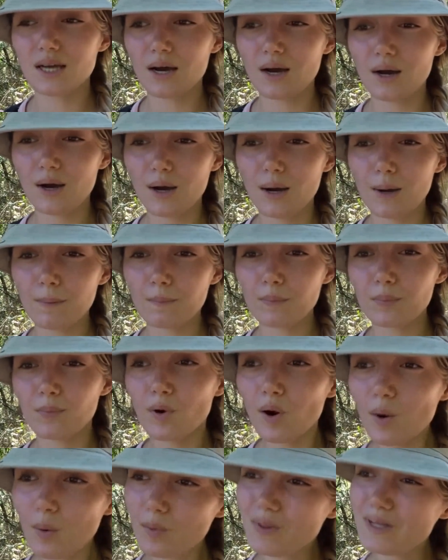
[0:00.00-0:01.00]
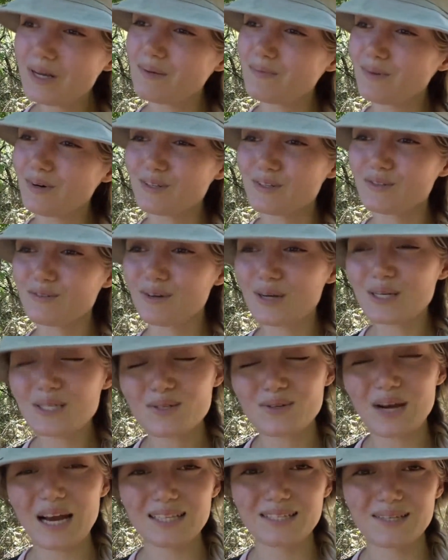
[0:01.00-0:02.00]
probably the most
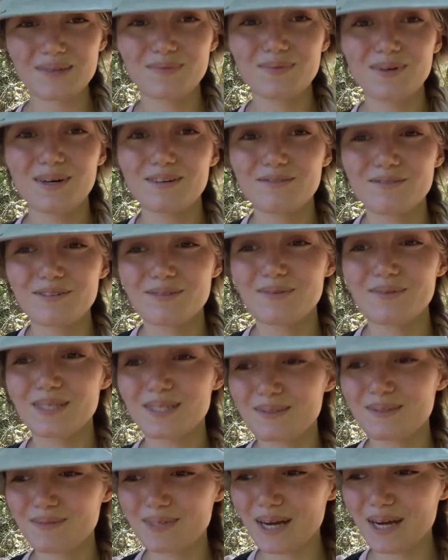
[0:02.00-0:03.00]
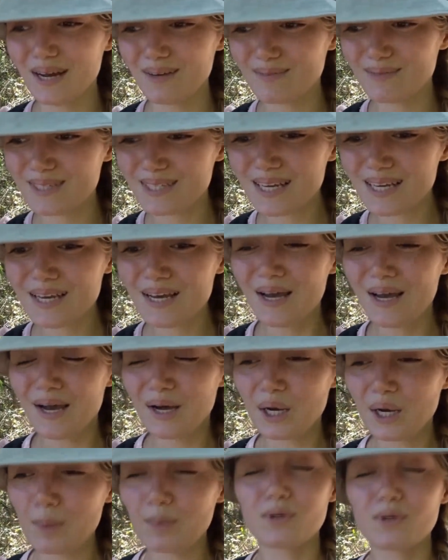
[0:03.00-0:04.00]
frustrating part for me sometimes,
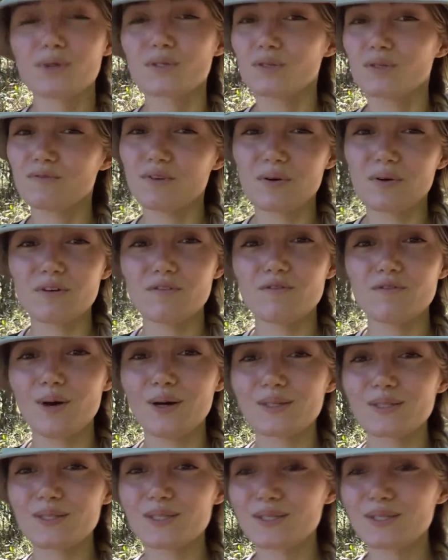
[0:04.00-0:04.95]
but also very fun.